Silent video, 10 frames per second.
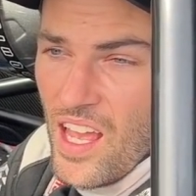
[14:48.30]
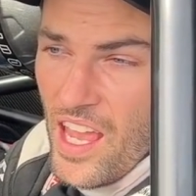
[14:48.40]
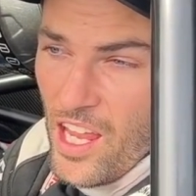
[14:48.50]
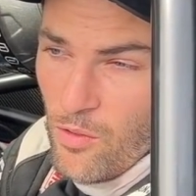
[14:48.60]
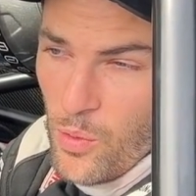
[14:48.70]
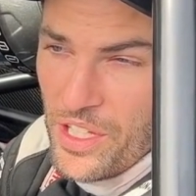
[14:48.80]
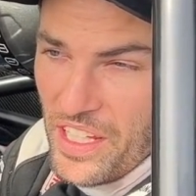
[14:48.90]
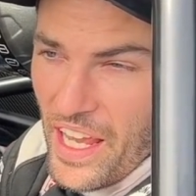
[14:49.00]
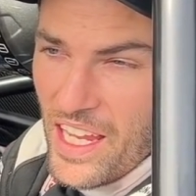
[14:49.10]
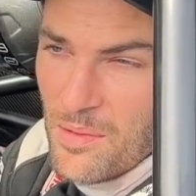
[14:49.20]
If we
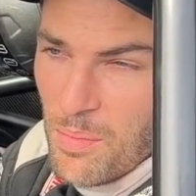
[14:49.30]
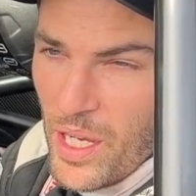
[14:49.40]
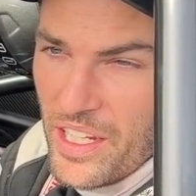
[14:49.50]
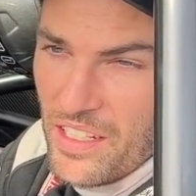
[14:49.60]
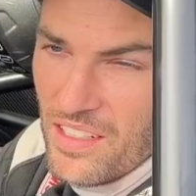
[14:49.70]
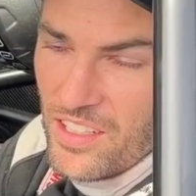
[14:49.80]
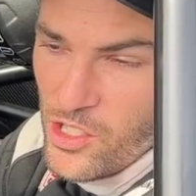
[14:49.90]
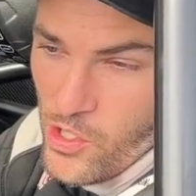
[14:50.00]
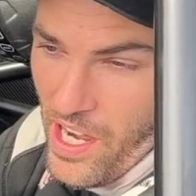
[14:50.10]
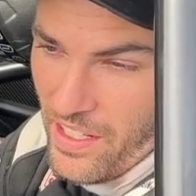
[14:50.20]
gain bite in the
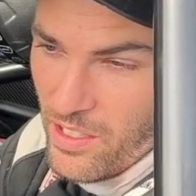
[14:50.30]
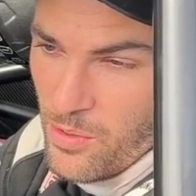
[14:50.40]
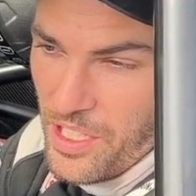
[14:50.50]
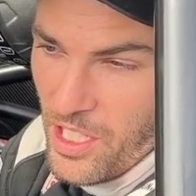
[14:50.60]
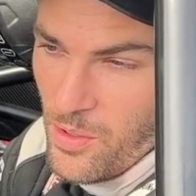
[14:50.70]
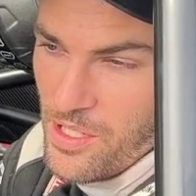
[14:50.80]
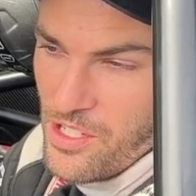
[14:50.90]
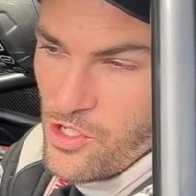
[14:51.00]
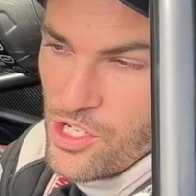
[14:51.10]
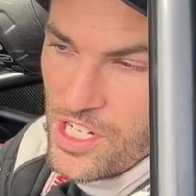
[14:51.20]
track, though, we can always
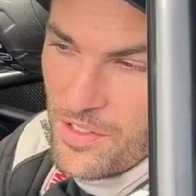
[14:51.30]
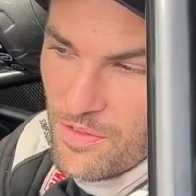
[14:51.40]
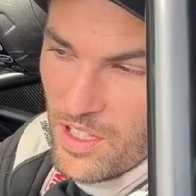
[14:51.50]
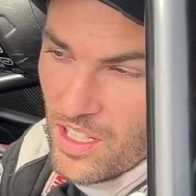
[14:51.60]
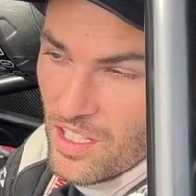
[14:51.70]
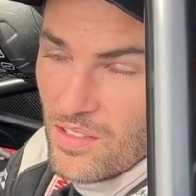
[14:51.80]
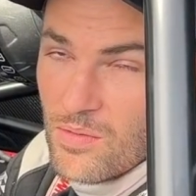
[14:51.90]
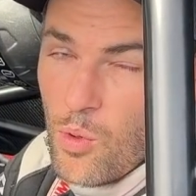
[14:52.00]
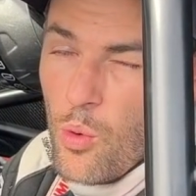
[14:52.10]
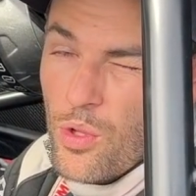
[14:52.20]
achieve
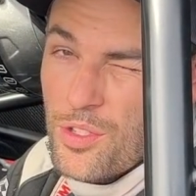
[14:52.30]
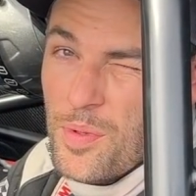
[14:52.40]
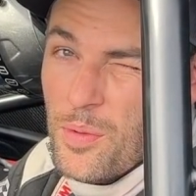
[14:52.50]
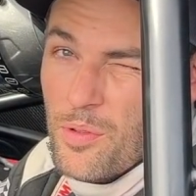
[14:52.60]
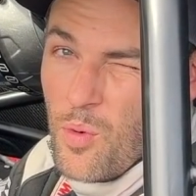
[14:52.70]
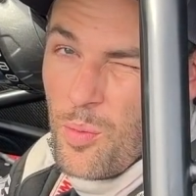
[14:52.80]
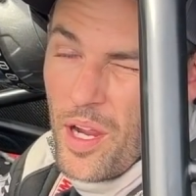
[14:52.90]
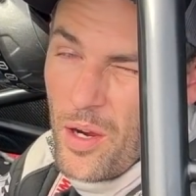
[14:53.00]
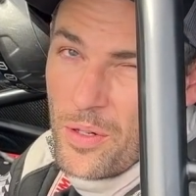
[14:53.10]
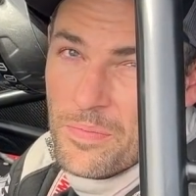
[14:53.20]
more wheel speed with more
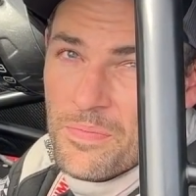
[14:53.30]
power.